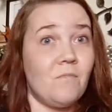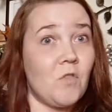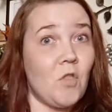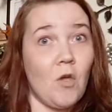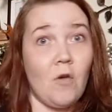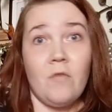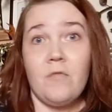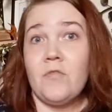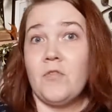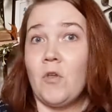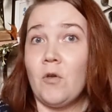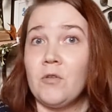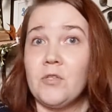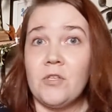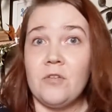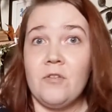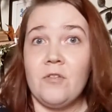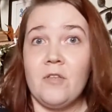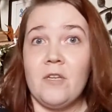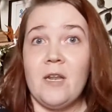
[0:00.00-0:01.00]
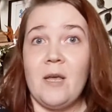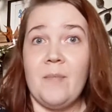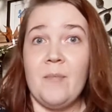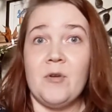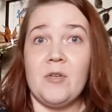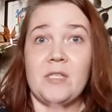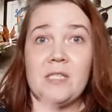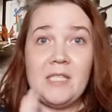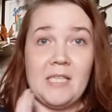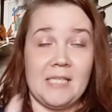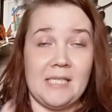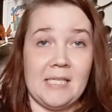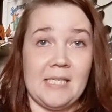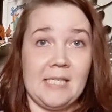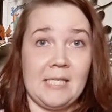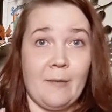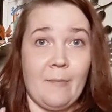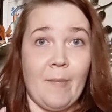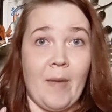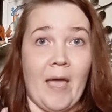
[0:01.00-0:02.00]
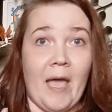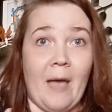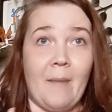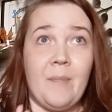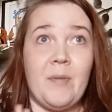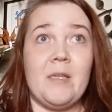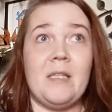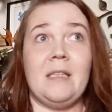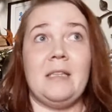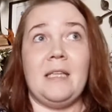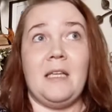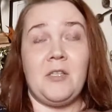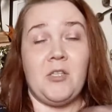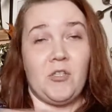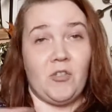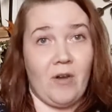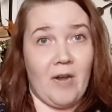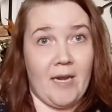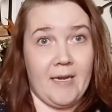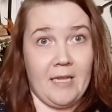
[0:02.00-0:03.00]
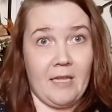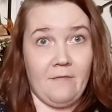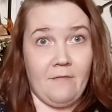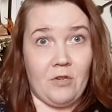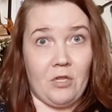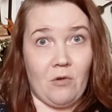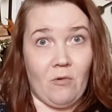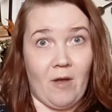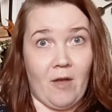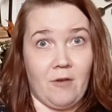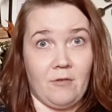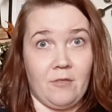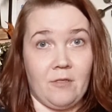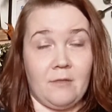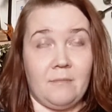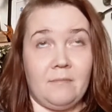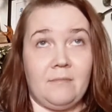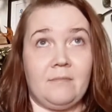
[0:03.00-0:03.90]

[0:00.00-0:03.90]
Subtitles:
Those are the numbers. This is the map. Let's try and even you out.